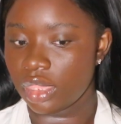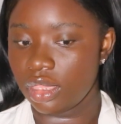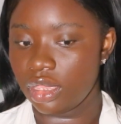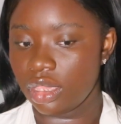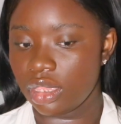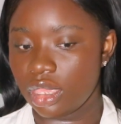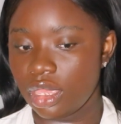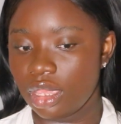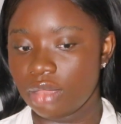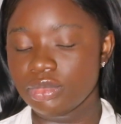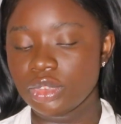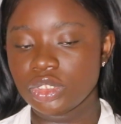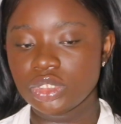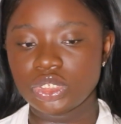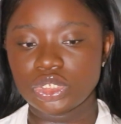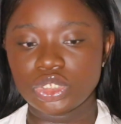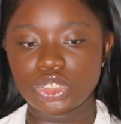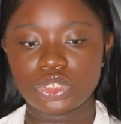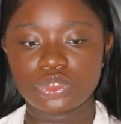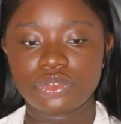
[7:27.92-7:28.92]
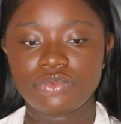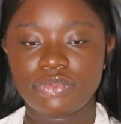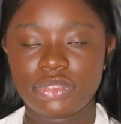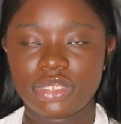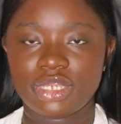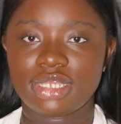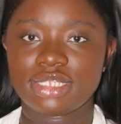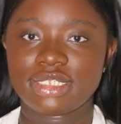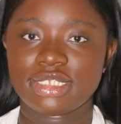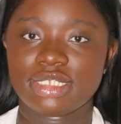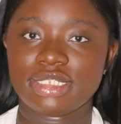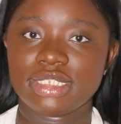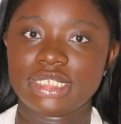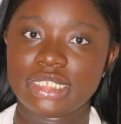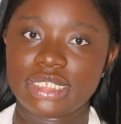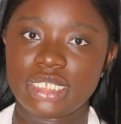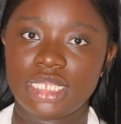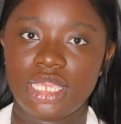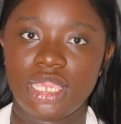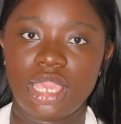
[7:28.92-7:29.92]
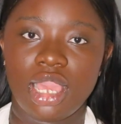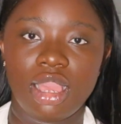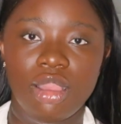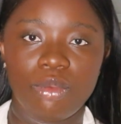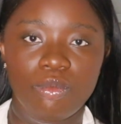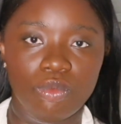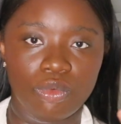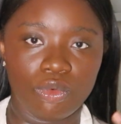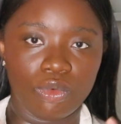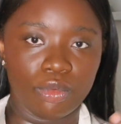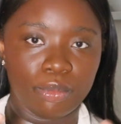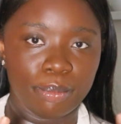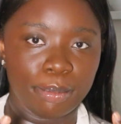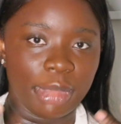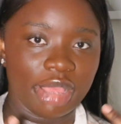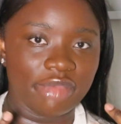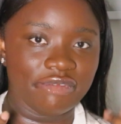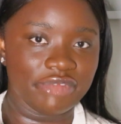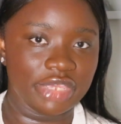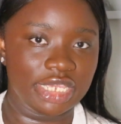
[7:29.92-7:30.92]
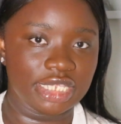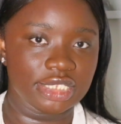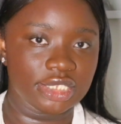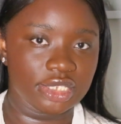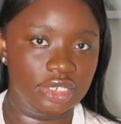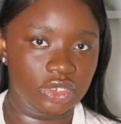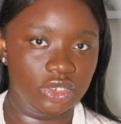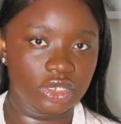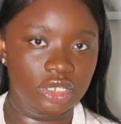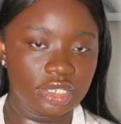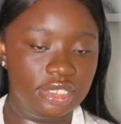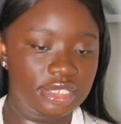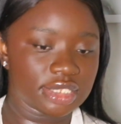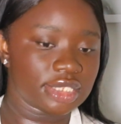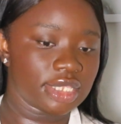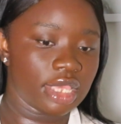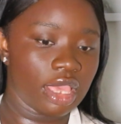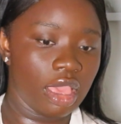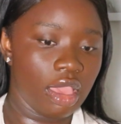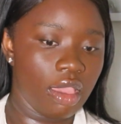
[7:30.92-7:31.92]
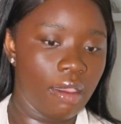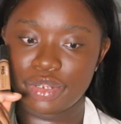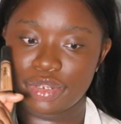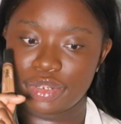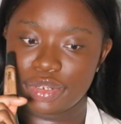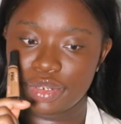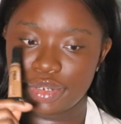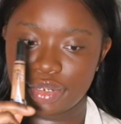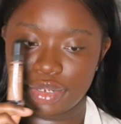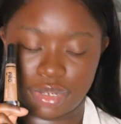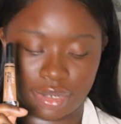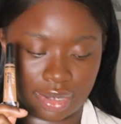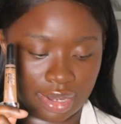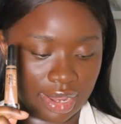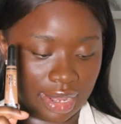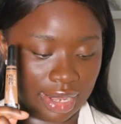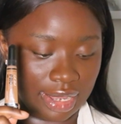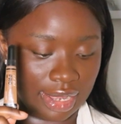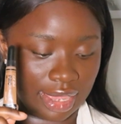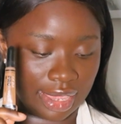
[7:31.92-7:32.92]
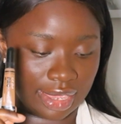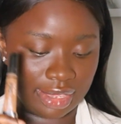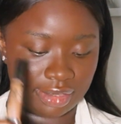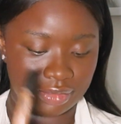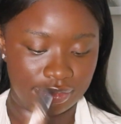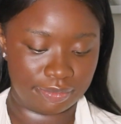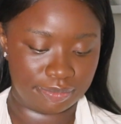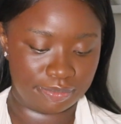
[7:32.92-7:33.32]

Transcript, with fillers: Okay, I'm not too sure if you guys can see how warm my face looks. Highlight.